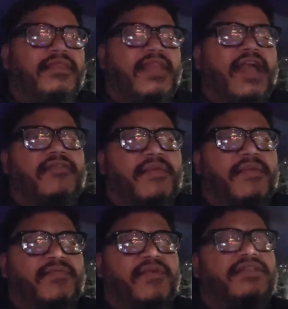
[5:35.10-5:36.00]
I
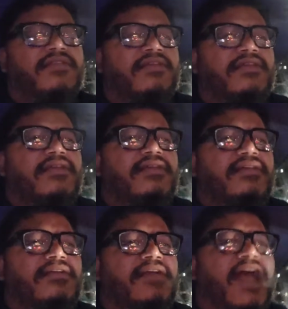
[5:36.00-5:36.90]
remember when,
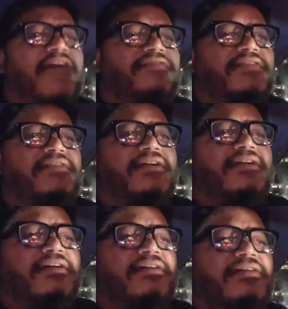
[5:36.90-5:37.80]
after
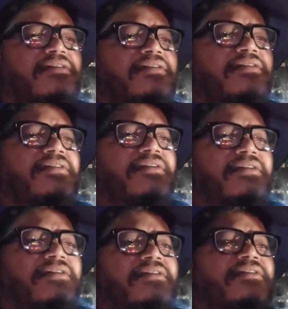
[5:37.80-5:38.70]
the
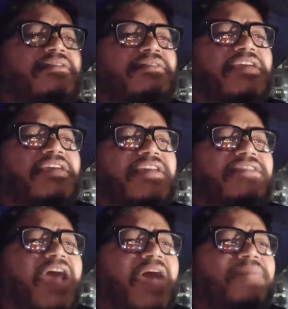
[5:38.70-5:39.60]
event
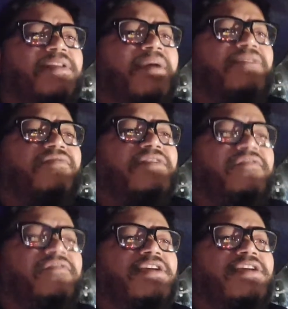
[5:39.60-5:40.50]
happened, about
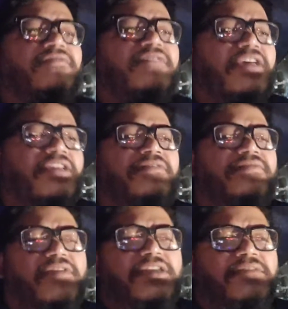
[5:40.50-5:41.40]
3-4 years later,
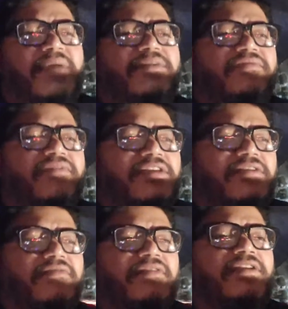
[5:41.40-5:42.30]
maybe
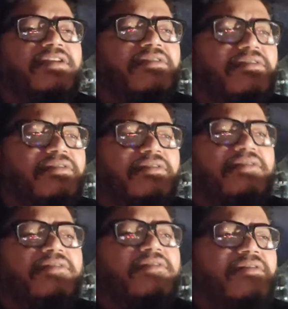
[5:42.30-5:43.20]

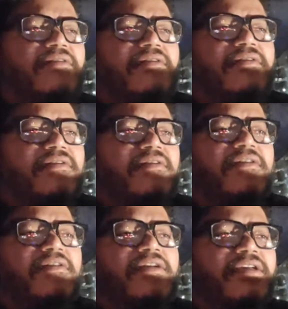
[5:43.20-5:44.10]
3 years,
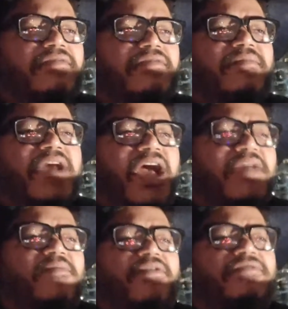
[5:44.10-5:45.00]

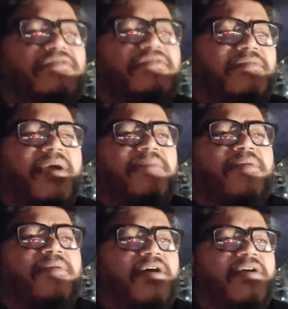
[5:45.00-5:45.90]
some guy walks into
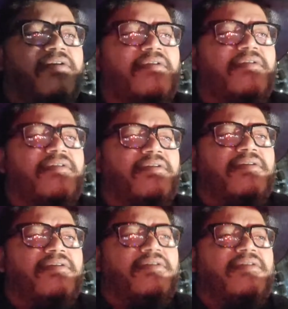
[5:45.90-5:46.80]
my bar
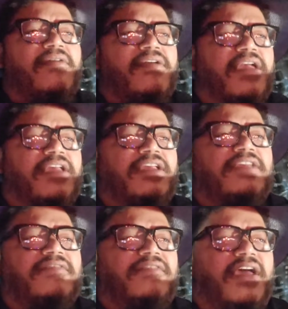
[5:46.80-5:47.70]

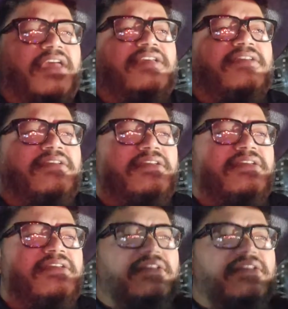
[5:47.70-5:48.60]
and he's like,
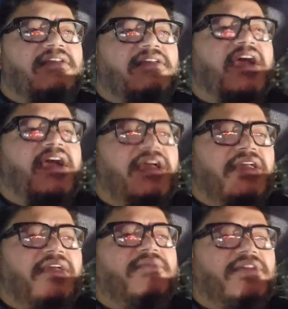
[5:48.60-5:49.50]

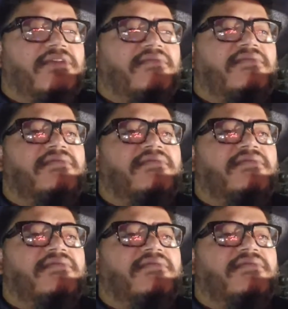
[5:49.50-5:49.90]
"Hi, how are you?"